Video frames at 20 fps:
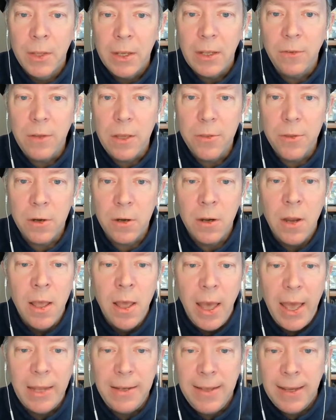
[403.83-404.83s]
It's either
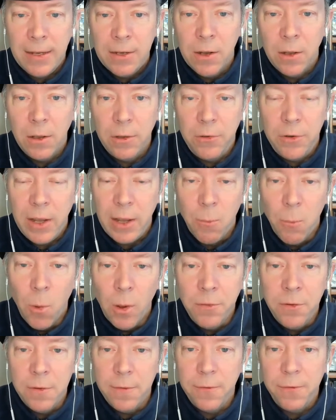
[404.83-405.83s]
a technology I
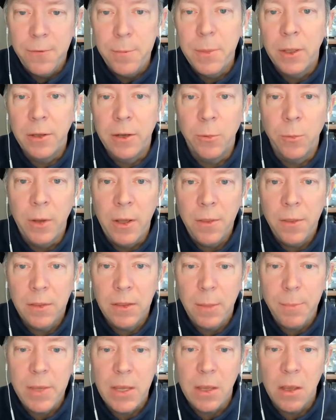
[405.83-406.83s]
wasn't familiar with,
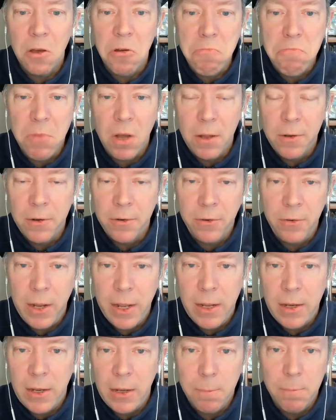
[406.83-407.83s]
let me go
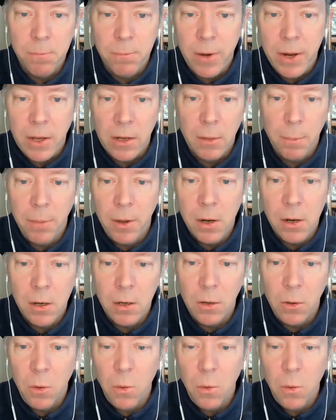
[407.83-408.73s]
understand it, break it apart,